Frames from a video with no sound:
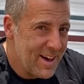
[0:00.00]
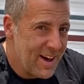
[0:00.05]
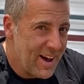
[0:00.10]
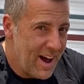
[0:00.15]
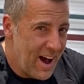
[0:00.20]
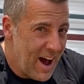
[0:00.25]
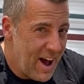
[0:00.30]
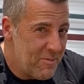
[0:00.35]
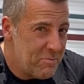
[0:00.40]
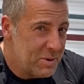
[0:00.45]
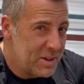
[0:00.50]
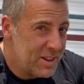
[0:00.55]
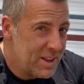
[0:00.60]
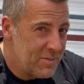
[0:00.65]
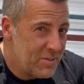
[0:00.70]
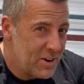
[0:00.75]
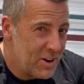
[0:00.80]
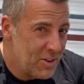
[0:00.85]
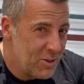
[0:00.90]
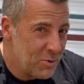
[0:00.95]
I've been
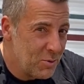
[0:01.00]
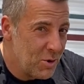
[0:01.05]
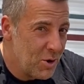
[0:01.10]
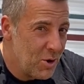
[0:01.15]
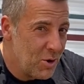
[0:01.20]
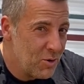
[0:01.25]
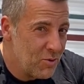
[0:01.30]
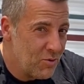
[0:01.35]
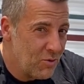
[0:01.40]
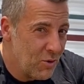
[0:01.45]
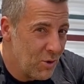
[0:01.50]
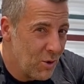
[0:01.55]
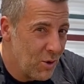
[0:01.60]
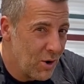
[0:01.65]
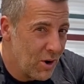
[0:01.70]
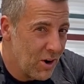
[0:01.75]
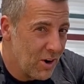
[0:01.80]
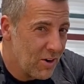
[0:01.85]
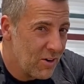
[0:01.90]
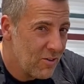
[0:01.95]
living on the road
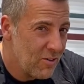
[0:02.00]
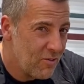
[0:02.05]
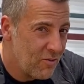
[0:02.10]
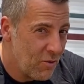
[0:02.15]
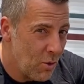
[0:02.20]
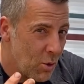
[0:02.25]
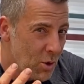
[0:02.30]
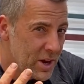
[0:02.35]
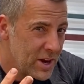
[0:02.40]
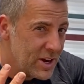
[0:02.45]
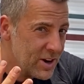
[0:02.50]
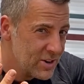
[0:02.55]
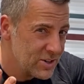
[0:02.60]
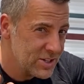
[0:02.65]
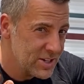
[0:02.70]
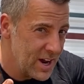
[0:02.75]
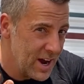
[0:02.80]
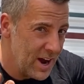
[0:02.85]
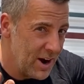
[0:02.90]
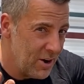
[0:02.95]
for 4
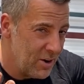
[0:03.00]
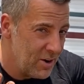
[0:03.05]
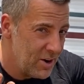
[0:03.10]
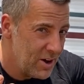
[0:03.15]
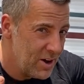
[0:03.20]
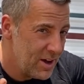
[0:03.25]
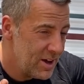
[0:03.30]
years now.